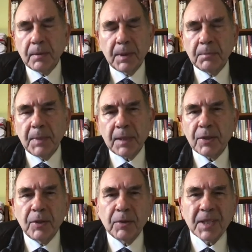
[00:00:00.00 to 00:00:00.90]
It makes
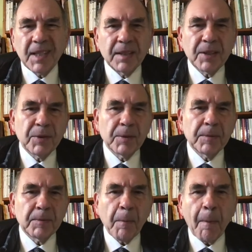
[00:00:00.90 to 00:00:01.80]
no sense to
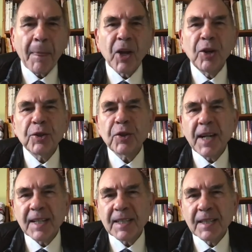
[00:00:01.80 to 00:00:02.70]

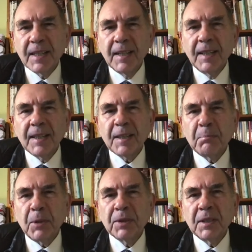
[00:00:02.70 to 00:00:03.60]
contrast the
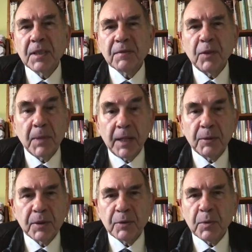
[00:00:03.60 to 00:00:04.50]
modernist form
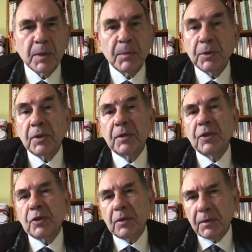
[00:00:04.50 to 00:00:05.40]
languages with more
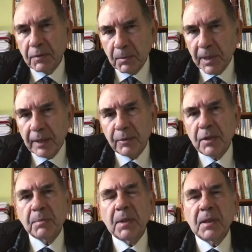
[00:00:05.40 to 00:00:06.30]
traditional form
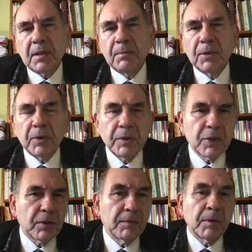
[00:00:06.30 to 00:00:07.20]
languages, because the more
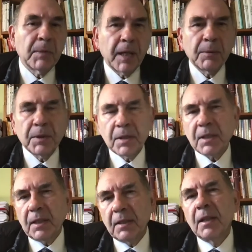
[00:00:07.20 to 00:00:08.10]
traditional form languages,
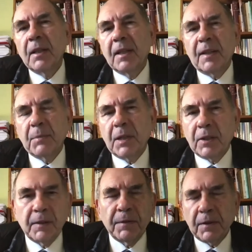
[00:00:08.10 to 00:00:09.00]
say, have been
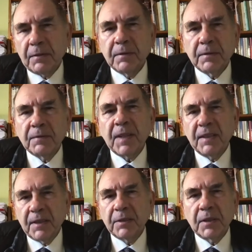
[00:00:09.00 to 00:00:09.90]
around for
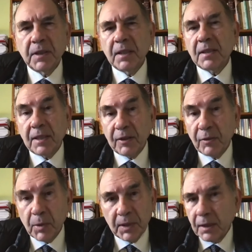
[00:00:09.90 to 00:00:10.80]
500 years instead of
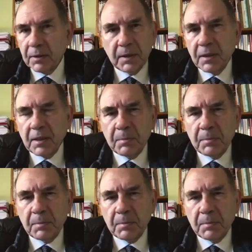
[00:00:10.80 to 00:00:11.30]
100 years.